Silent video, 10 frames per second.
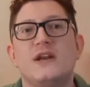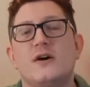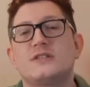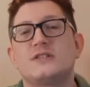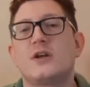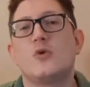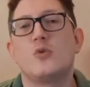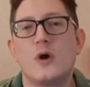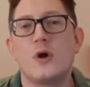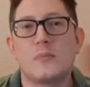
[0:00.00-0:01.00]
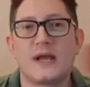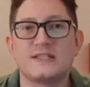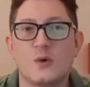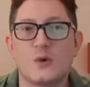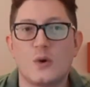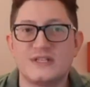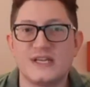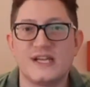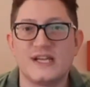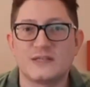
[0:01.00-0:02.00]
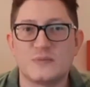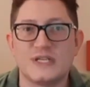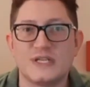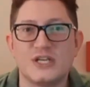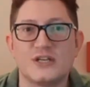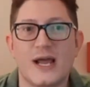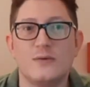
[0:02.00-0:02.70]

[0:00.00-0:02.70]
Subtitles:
in our Stonewall Workplace Equality Index position,